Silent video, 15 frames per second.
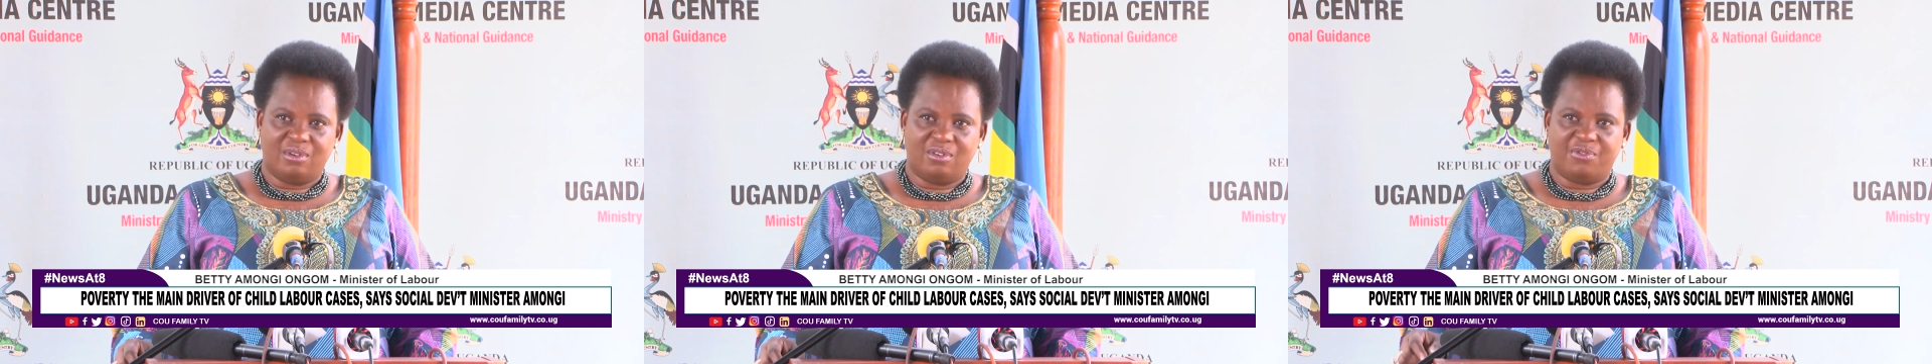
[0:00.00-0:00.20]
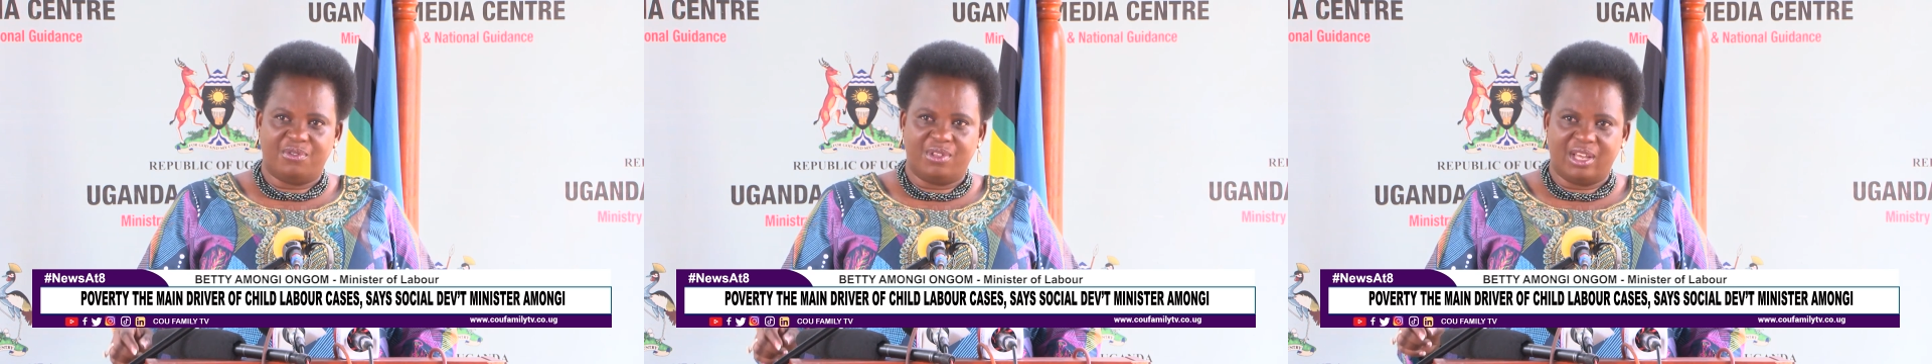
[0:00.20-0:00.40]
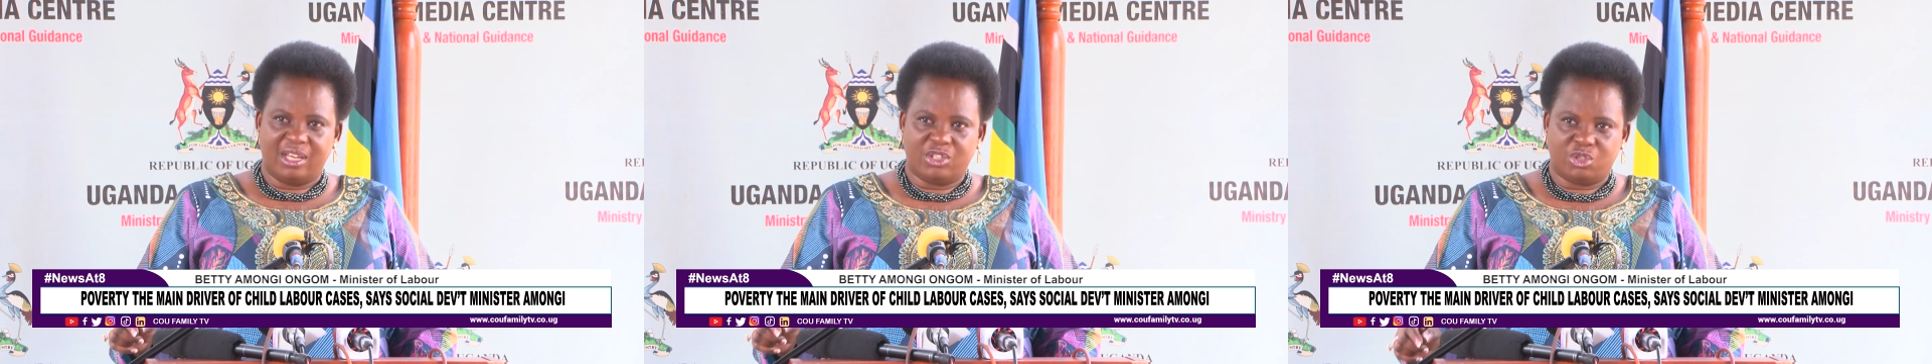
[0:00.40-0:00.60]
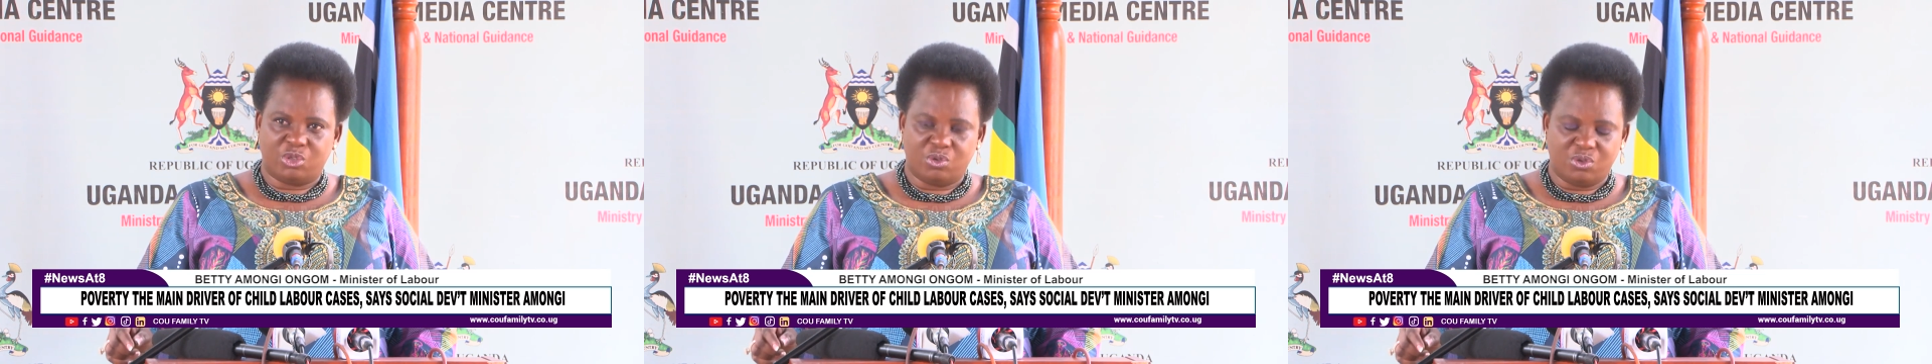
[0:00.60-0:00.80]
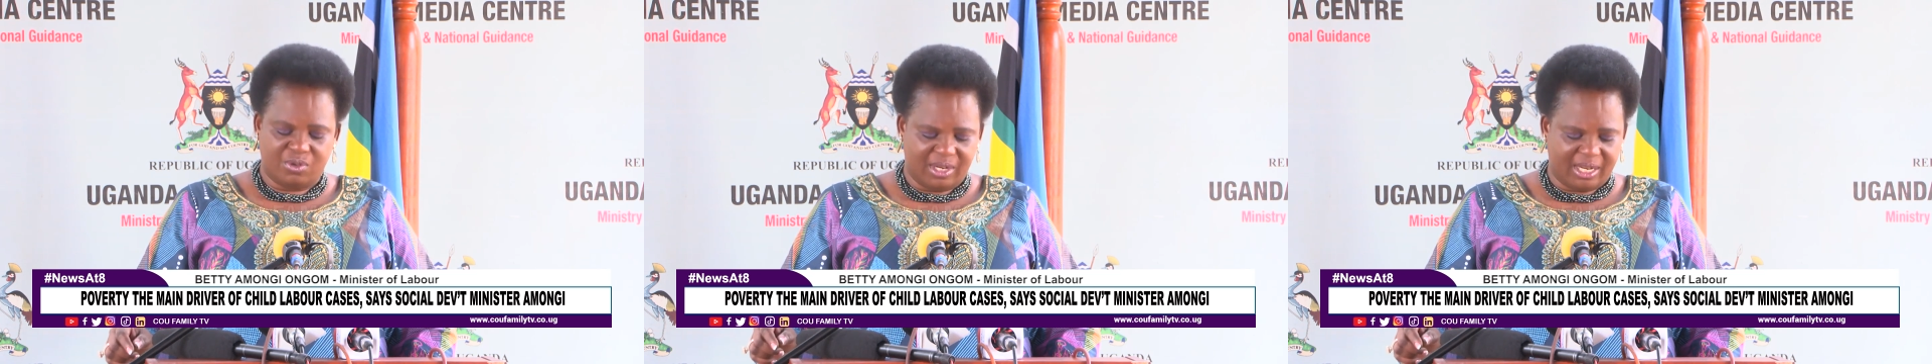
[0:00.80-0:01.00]
of the
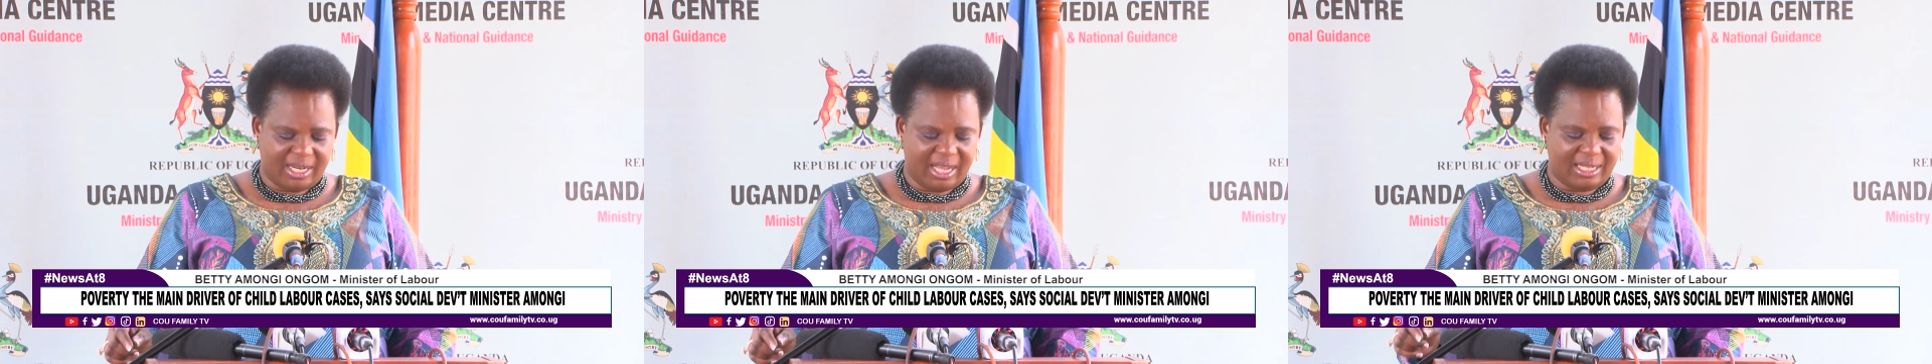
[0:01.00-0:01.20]
children,